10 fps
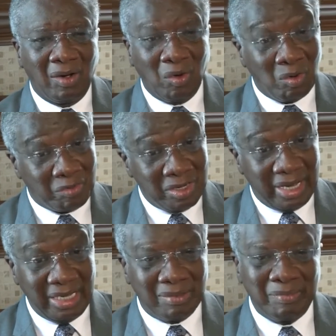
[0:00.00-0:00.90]

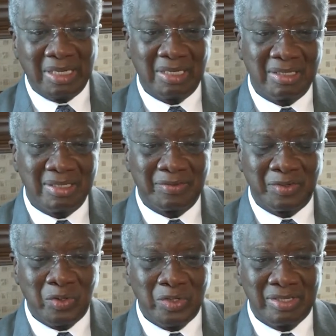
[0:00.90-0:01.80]
overnight because, of
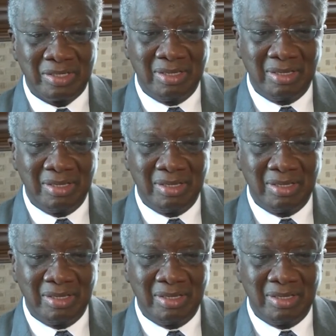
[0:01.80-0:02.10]
course,